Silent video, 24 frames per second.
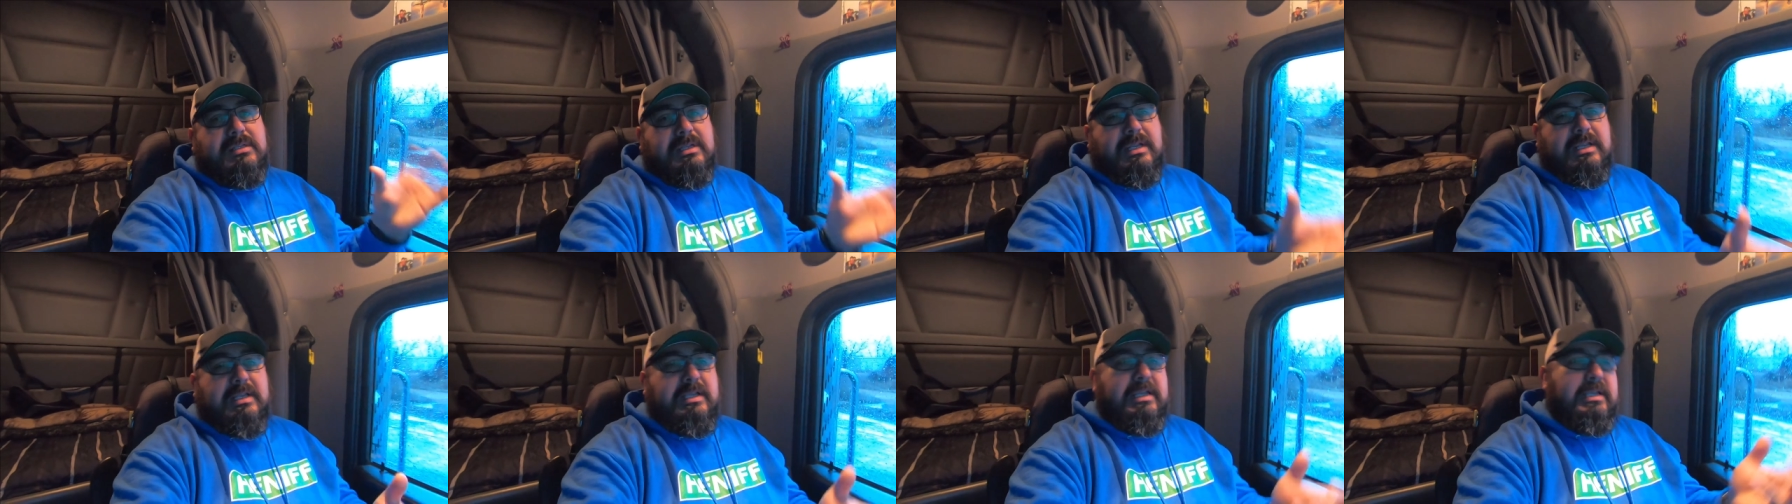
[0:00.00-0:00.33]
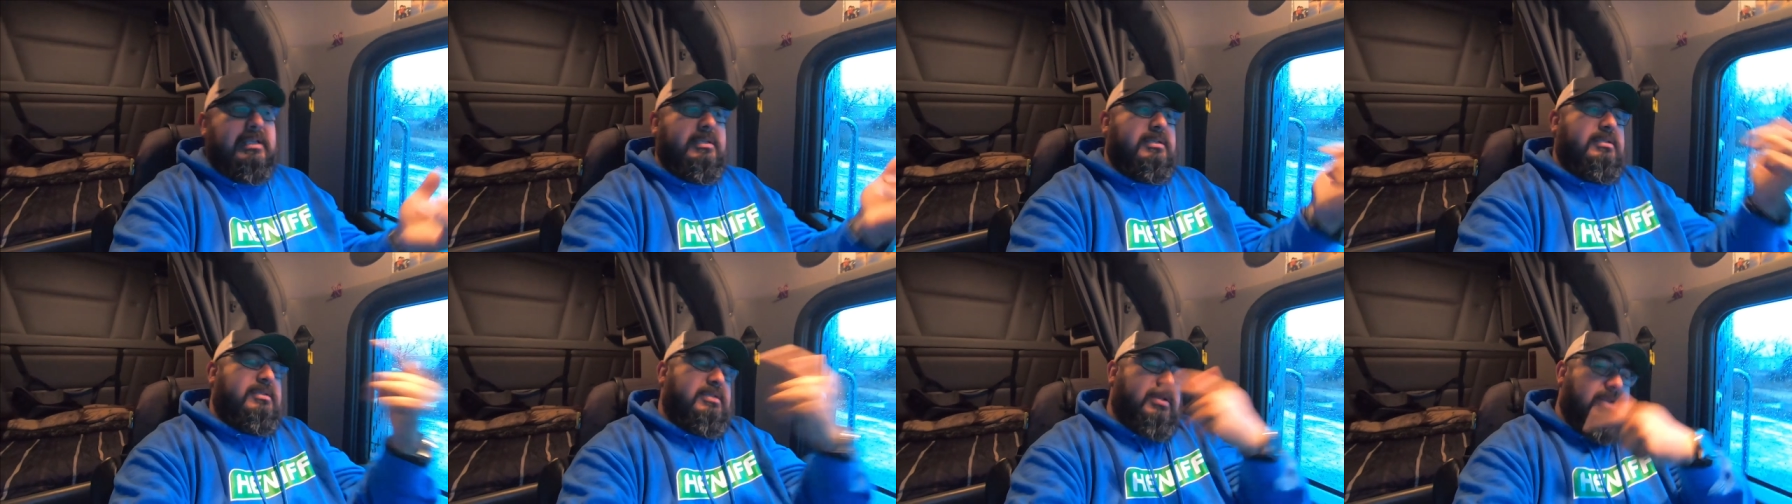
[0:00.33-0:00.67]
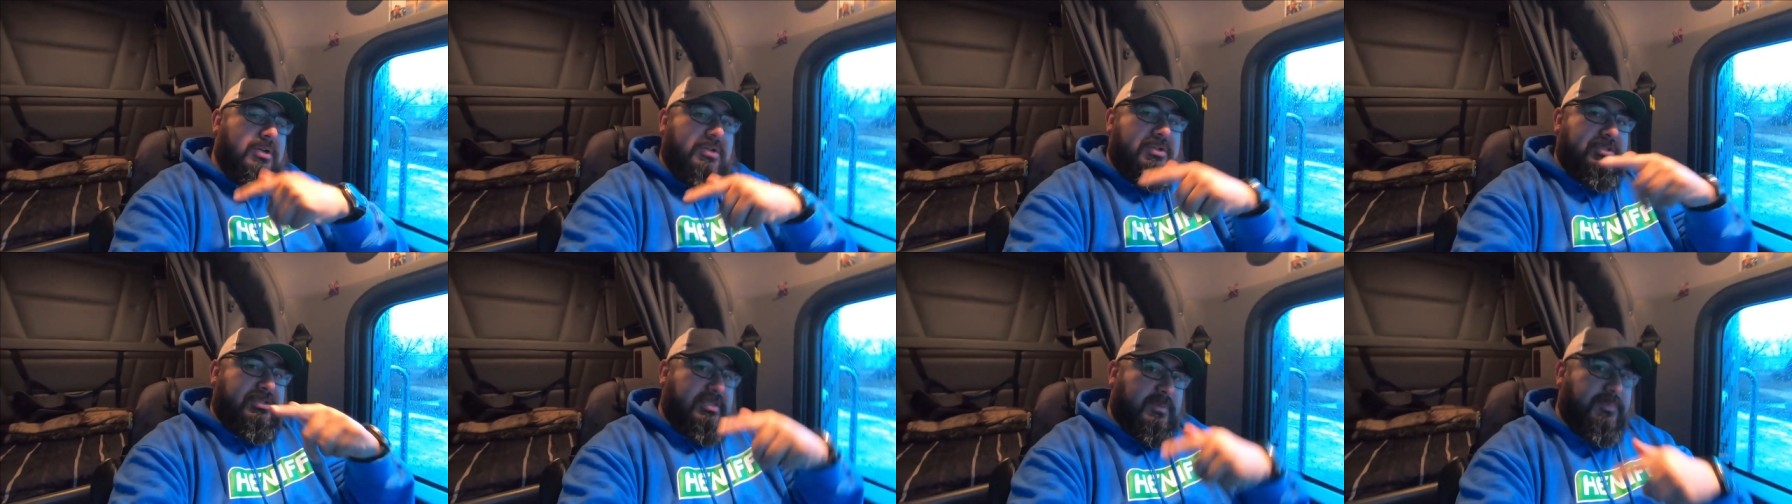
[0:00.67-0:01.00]
and then
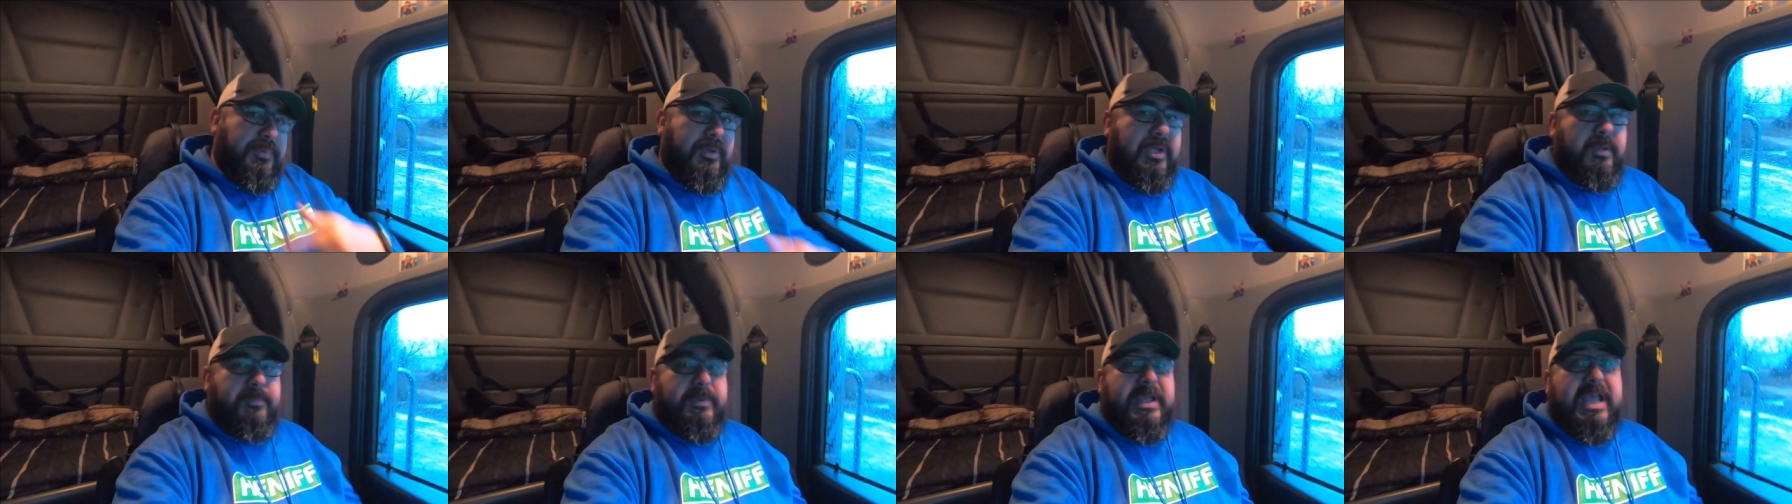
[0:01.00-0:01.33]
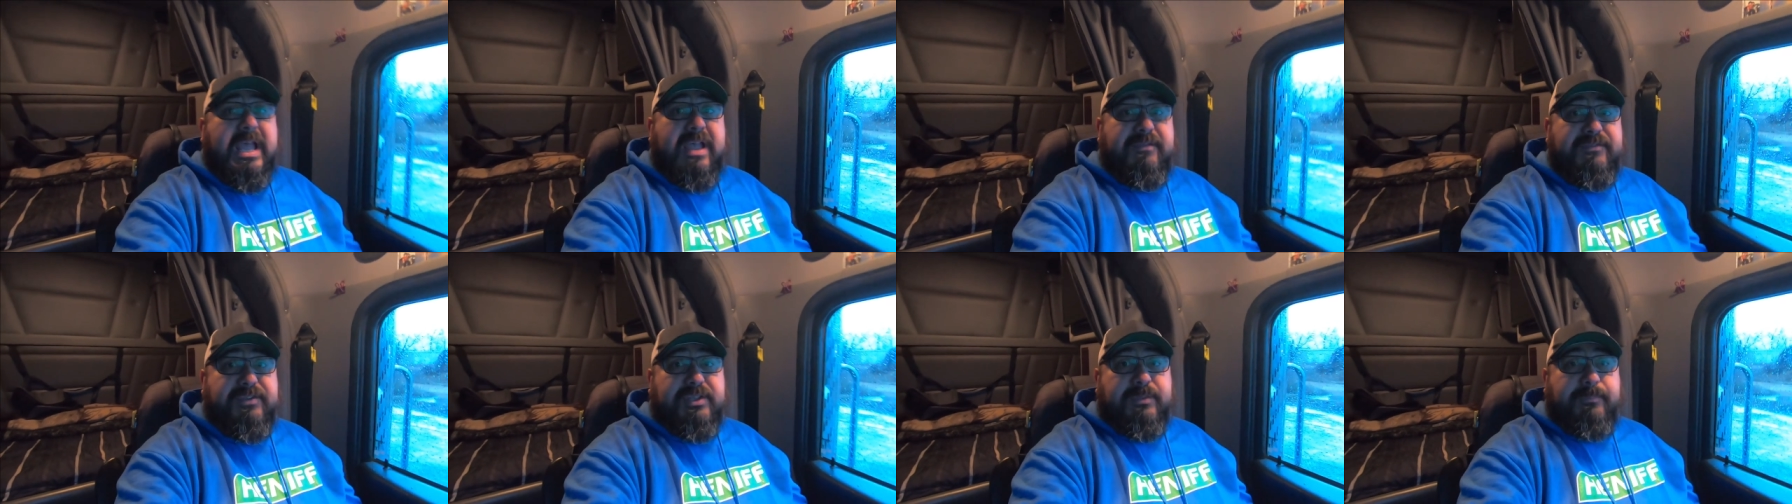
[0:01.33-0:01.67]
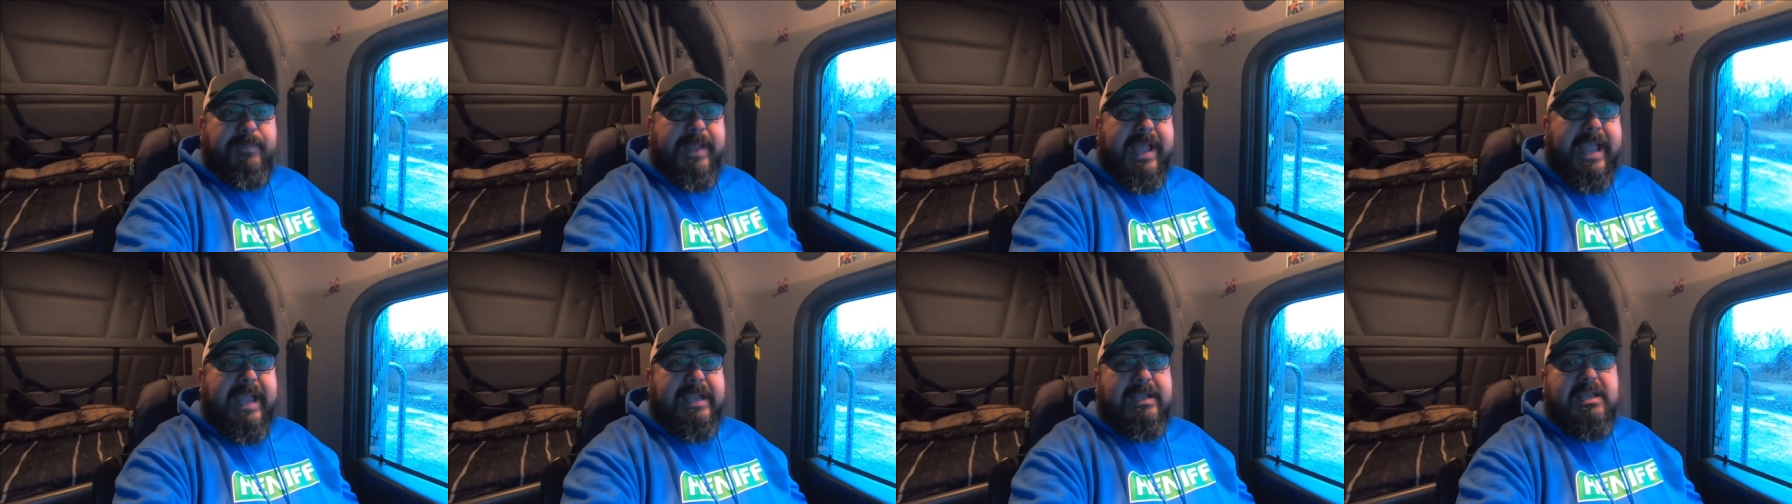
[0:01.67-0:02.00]
turns the pump I have in the
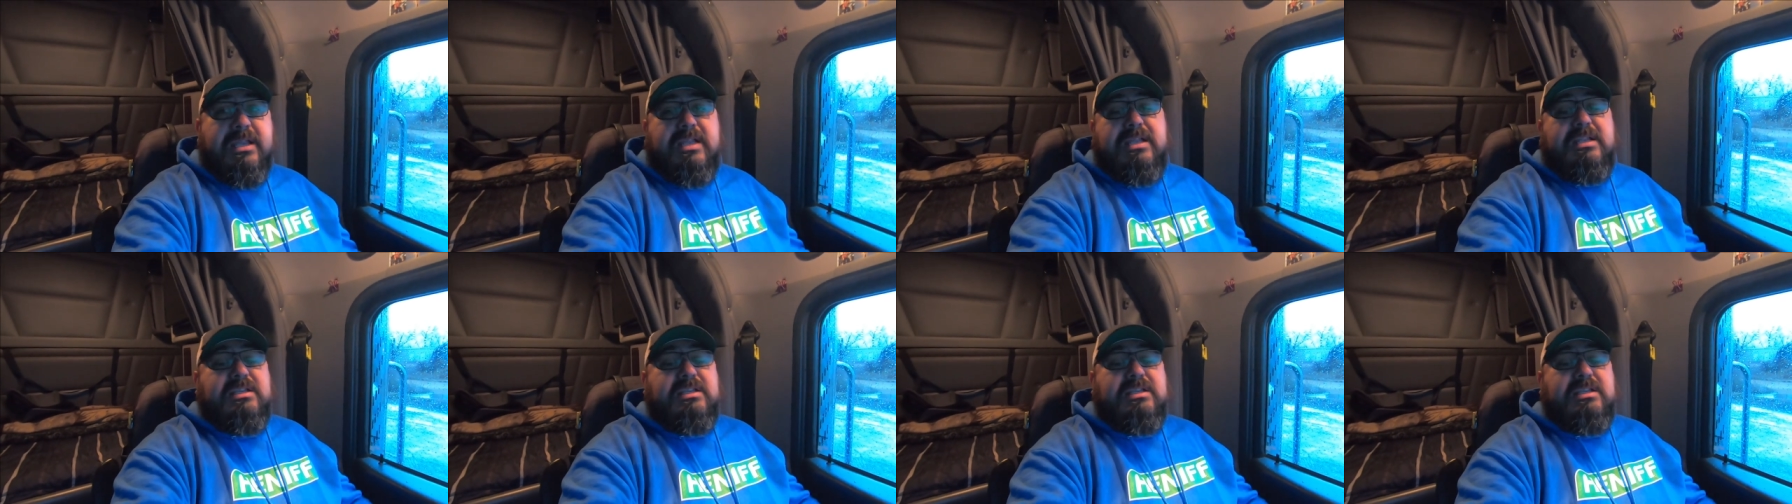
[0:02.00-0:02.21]
back